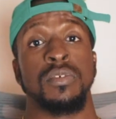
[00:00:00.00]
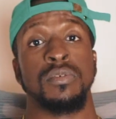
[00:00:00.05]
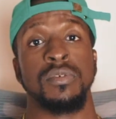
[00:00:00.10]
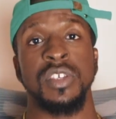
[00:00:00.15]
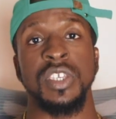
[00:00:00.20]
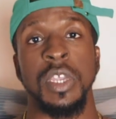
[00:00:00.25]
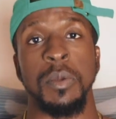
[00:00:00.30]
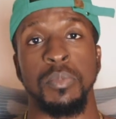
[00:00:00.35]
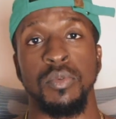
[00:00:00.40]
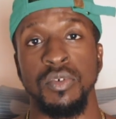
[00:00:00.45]

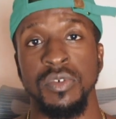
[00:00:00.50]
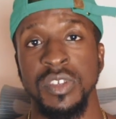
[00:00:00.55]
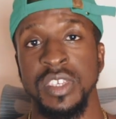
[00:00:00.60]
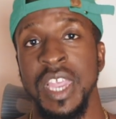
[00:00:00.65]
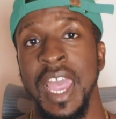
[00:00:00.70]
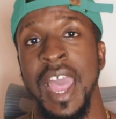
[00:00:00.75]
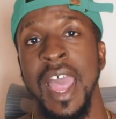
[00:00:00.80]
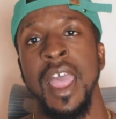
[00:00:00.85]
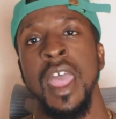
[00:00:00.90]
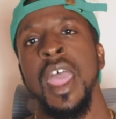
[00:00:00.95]
Simple as
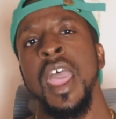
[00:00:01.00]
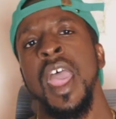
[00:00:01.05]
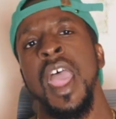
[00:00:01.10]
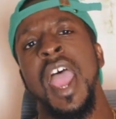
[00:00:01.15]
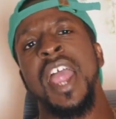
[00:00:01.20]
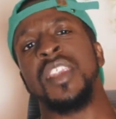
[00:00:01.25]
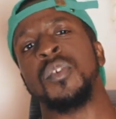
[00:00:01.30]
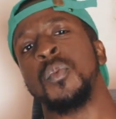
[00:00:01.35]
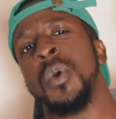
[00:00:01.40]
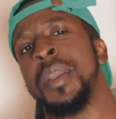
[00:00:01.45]
that.
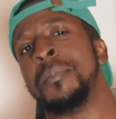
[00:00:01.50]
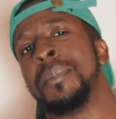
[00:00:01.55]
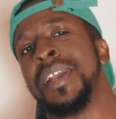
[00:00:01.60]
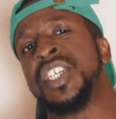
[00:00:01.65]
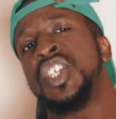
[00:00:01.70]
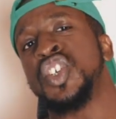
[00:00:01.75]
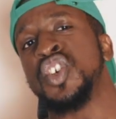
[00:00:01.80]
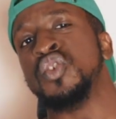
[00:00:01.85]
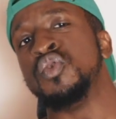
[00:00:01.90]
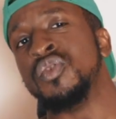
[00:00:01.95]
Anyway,
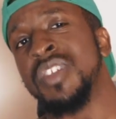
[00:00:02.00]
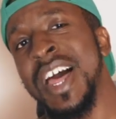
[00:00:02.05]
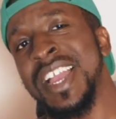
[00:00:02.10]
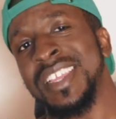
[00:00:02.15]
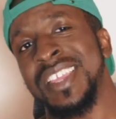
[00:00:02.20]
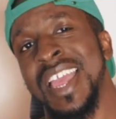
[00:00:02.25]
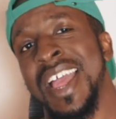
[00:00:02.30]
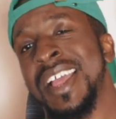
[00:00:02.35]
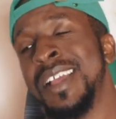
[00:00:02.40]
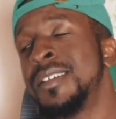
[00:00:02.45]
make sure you
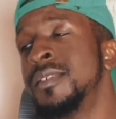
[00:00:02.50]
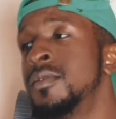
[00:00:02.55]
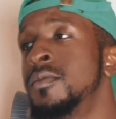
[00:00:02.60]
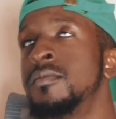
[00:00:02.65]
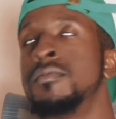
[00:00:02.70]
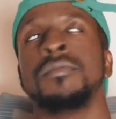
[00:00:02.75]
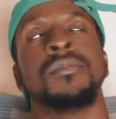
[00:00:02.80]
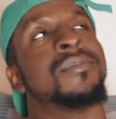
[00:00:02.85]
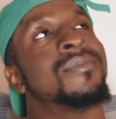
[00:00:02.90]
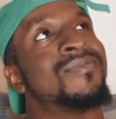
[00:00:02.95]
like that
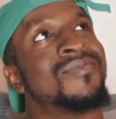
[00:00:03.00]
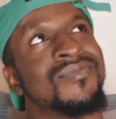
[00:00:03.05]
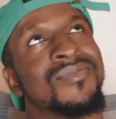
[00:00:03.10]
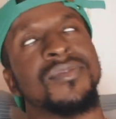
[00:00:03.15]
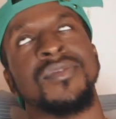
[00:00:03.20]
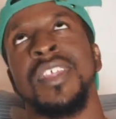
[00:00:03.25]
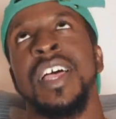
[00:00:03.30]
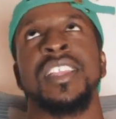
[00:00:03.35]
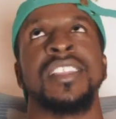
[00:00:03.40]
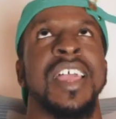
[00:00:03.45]

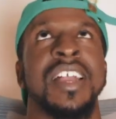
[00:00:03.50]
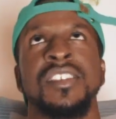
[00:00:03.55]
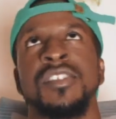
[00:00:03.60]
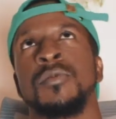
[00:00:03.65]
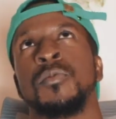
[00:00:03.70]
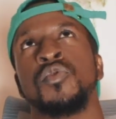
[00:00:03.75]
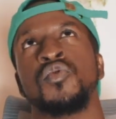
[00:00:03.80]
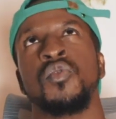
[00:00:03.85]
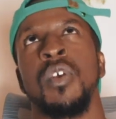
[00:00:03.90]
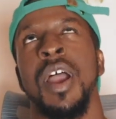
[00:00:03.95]
like that
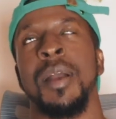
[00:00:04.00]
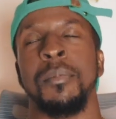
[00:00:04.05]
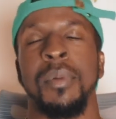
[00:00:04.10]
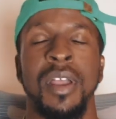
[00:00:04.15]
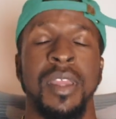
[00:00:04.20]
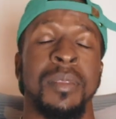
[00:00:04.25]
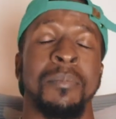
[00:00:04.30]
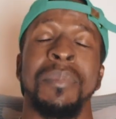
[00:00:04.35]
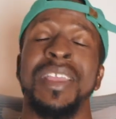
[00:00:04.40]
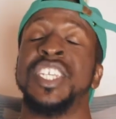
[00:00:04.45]
subscribe
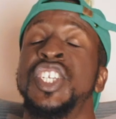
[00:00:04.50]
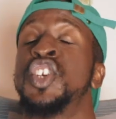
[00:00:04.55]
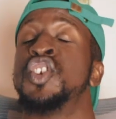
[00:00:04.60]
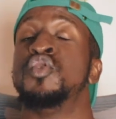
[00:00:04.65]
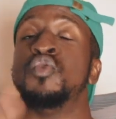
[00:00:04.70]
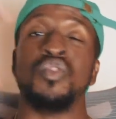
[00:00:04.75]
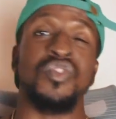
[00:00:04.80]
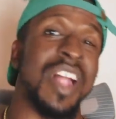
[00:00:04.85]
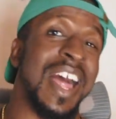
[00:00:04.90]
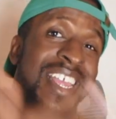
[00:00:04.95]
button. sure
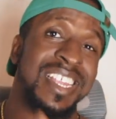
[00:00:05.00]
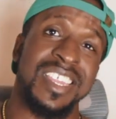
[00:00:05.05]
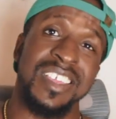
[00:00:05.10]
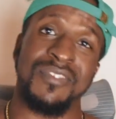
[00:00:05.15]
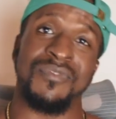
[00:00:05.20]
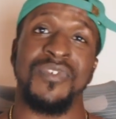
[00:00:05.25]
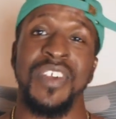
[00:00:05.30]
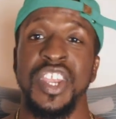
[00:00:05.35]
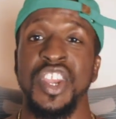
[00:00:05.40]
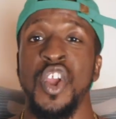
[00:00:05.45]
you like
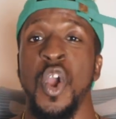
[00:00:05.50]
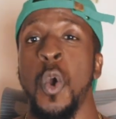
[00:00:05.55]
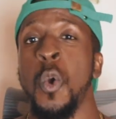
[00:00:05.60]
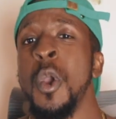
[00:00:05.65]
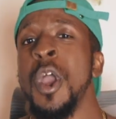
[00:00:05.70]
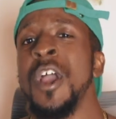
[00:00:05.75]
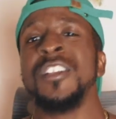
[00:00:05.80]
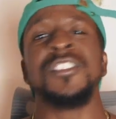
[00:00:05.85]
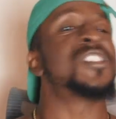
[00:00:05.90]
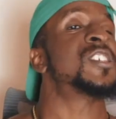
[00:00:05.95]
this video,
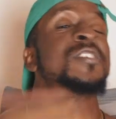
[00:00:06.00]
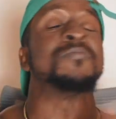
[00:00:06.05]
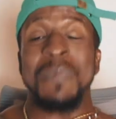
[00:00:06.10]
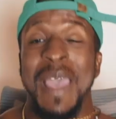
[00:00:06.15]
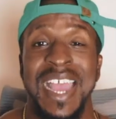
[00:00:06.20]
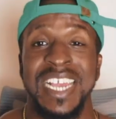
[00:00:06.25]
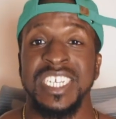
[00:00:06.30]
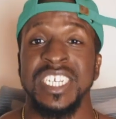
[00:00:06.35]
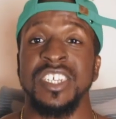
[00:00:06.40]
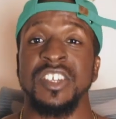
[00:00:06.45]

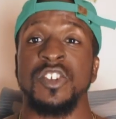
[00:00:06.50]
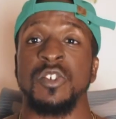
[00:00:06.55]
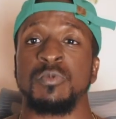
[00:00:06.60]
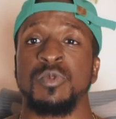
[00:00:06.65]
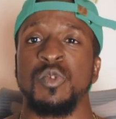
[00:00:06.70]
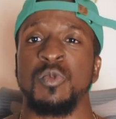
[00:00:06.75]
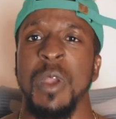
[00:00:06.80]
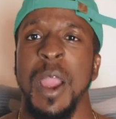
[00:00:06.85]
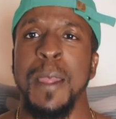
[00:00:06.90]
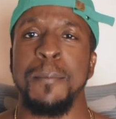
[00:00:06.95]
smash the
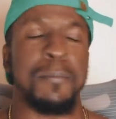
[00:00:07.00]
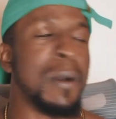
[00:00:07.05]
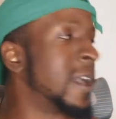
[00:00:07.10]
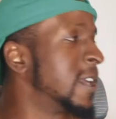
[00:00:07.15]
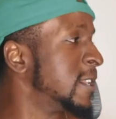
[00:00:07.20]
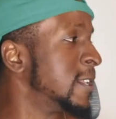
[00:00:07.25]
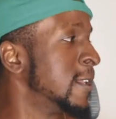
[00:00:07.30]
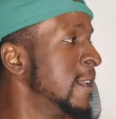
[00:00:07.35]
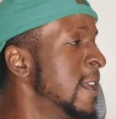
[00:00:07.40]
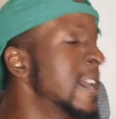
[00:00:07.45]
subscribe
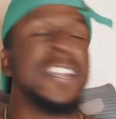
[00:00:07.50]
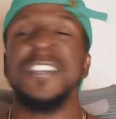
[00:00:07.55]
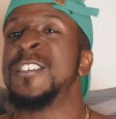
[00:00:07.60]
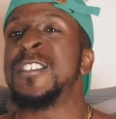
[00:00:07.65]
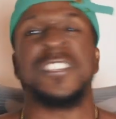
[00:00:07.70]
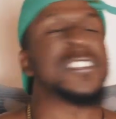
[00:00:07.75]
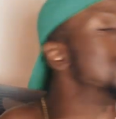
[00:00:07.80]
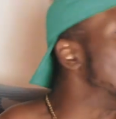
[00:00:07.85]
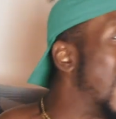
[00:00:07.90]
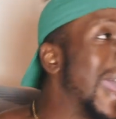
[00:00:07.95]
button,
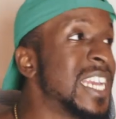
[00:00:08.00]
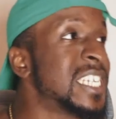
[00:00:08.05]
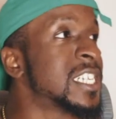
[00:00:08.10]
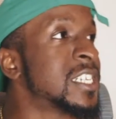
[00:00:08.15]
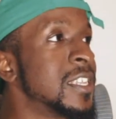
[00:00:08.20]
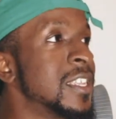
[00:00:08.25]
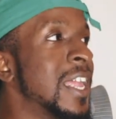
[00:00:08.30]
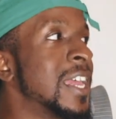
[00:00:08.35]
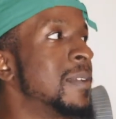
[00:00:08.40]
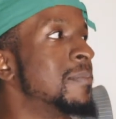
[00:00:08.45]
smash
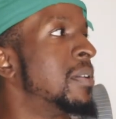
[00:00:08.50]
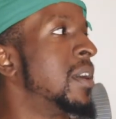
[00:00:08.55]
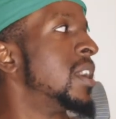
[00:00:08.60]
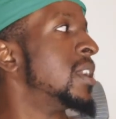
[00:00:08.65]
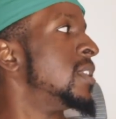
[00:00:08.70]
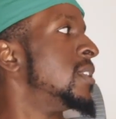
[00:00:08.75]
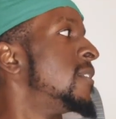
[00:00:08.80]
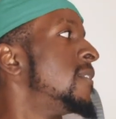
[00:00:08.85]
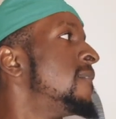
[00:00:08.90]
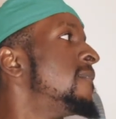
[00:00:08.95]
the like
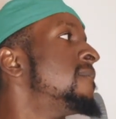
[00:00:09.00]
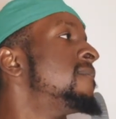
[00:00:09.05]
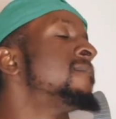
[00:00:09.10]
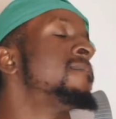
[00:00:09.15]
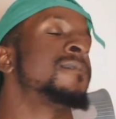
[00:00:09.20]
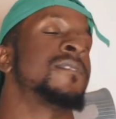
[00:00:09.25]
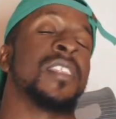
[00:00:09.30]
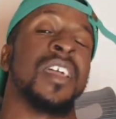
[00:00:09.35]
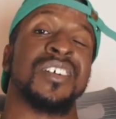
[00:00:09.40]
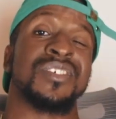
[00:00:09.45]
button.
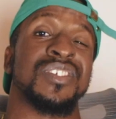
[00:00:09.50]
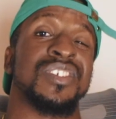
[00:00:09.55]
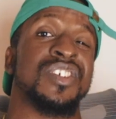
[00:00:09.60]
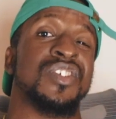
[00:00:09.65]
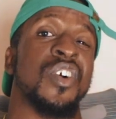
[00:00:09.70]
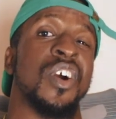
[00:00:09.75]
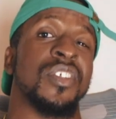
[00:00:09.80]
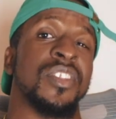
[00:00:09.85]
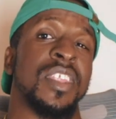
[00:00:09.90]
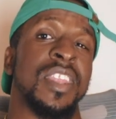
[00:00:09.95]
I'll see
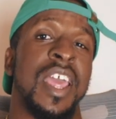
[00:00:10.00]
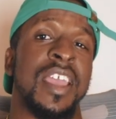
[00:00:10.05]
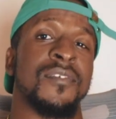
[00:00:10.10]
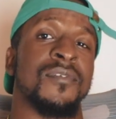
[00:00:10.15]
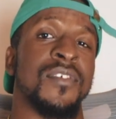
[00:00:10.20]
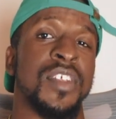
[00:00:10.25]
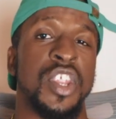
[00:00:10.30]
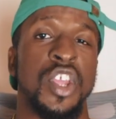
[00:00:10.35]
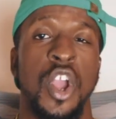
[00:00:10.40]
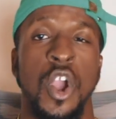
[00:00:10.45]
you on the next
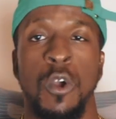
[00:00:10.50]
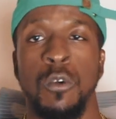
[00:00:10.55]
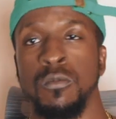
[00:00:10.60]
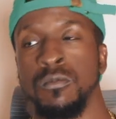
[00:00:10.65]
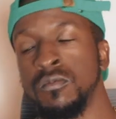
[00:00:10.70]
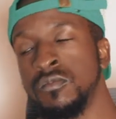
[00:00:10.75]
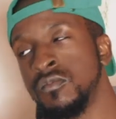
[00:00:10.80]
video.